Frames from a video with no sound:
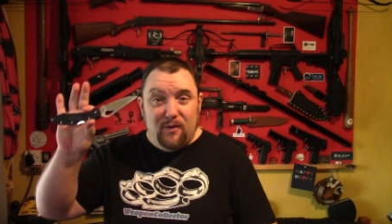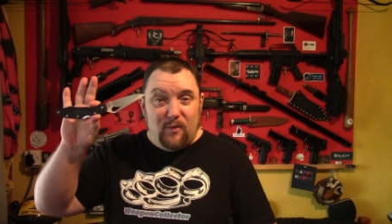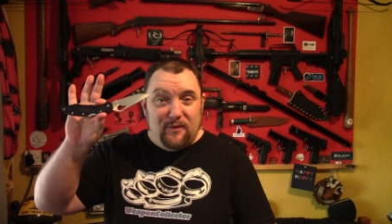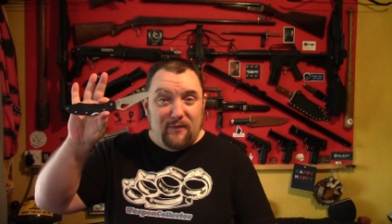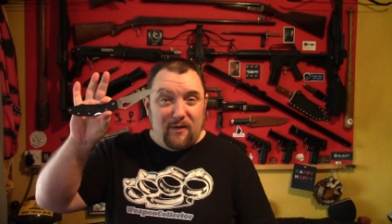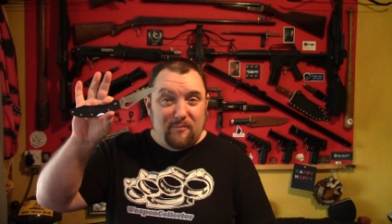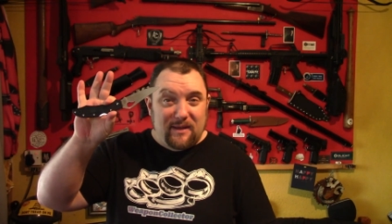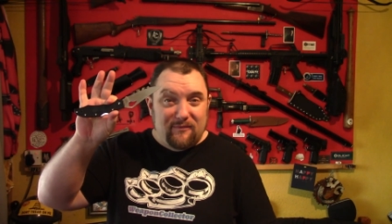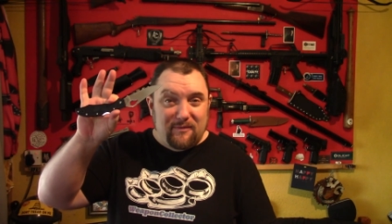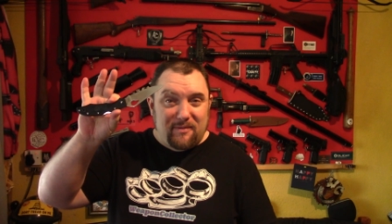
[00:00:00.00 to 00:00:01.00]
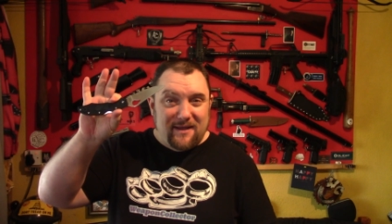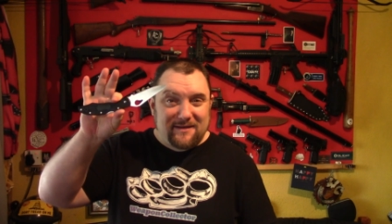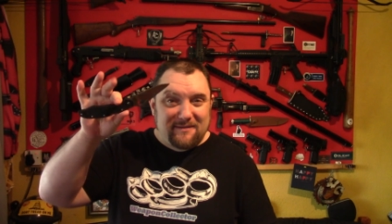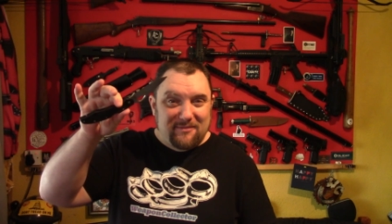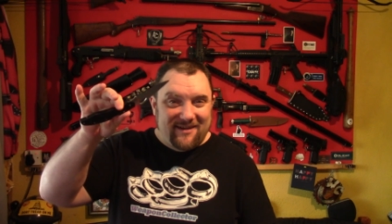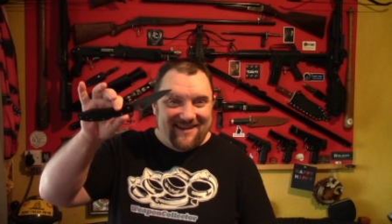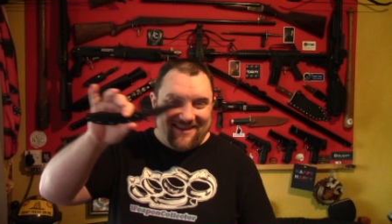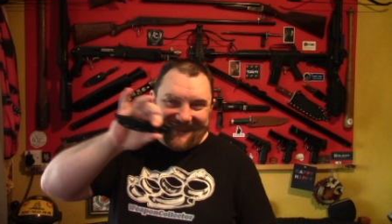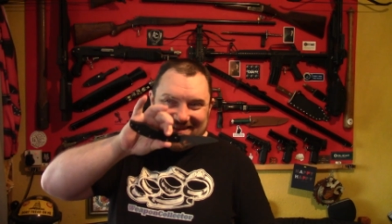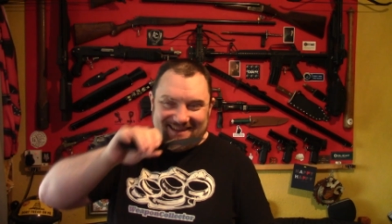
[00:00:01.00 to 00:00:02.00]
Wonder if I'll be replacing my
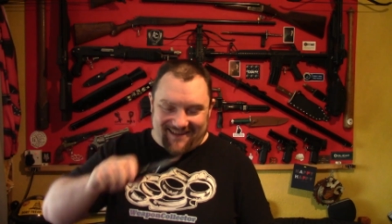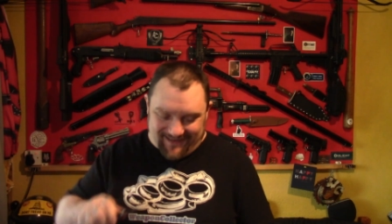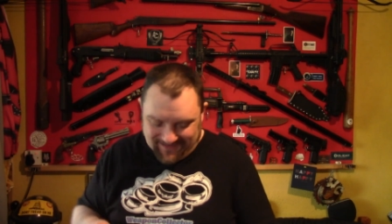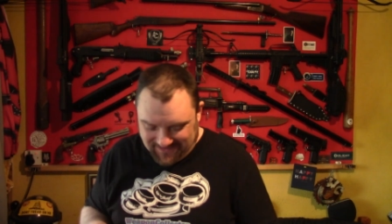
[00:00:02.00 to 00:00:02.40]
EDC.